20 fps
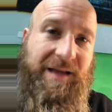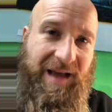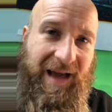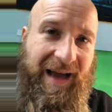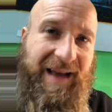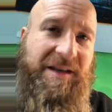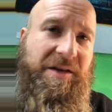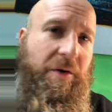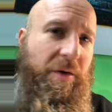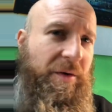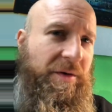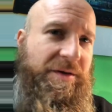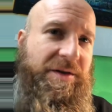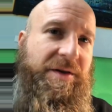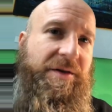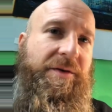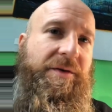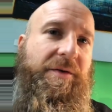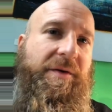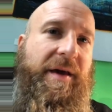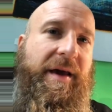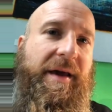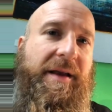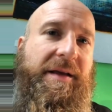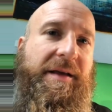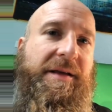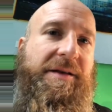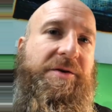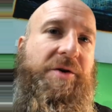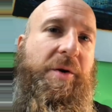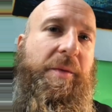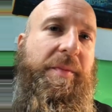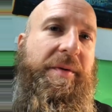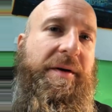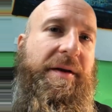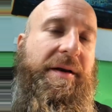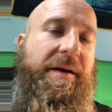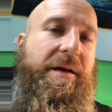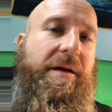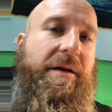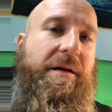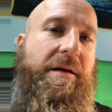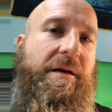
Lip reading: I told you can't interpret it.